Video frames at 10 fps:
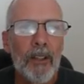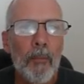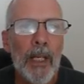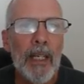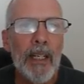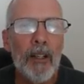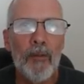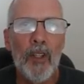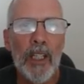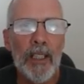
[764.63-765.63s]
the meaning
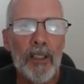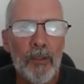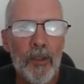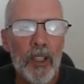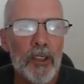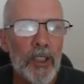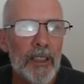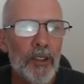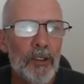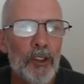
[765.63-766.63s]
of this first
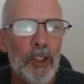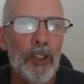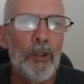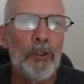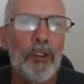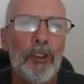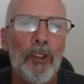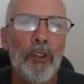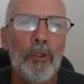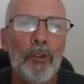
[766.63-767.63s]
sentence? You
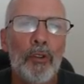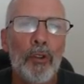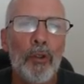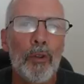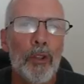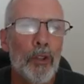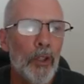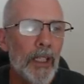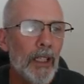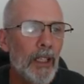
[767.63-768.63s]
should do
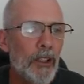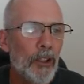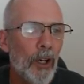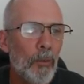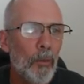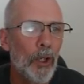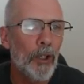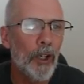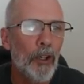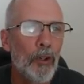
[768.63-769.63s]
your English
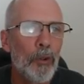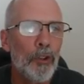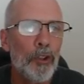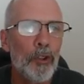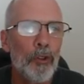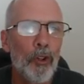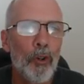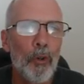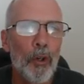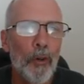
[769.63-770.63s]
homework. You should
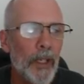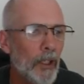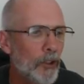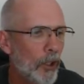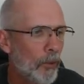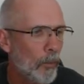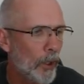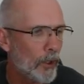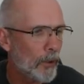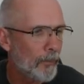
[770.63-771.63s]
do your English
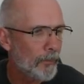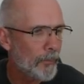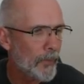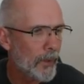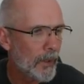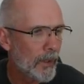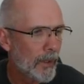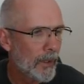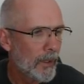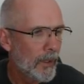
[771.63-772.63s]
homework.
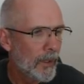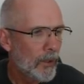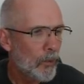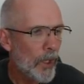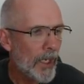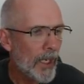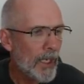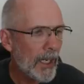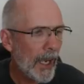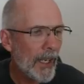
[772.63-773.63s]

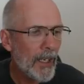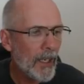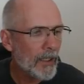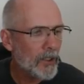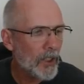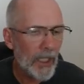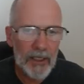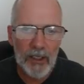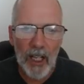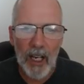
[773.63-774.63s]
Rene Kanya
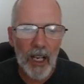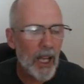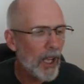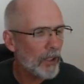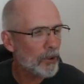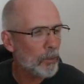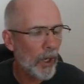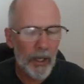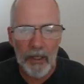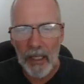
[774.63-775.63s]
says the last
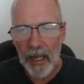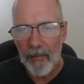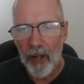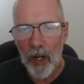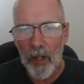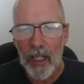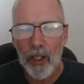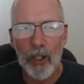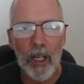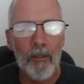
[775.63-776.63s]
one. Yeah,
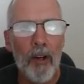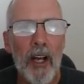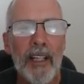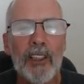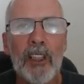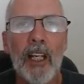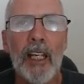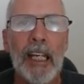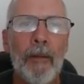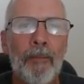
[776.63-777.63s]
very good. If I
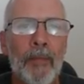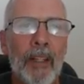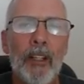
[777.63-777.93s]
say